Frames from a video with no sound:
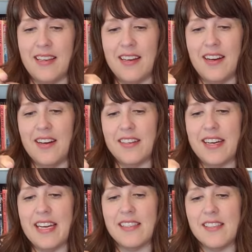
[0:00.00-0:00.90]
All
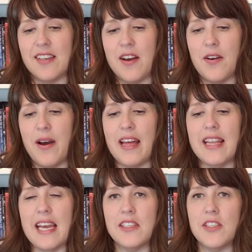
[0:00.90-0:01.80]
right, so I
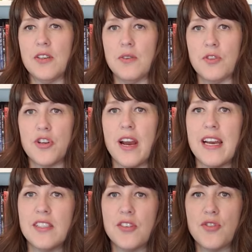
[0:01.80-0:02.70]
like to
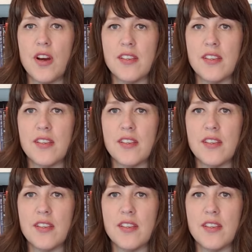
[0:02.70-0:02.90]
try to draw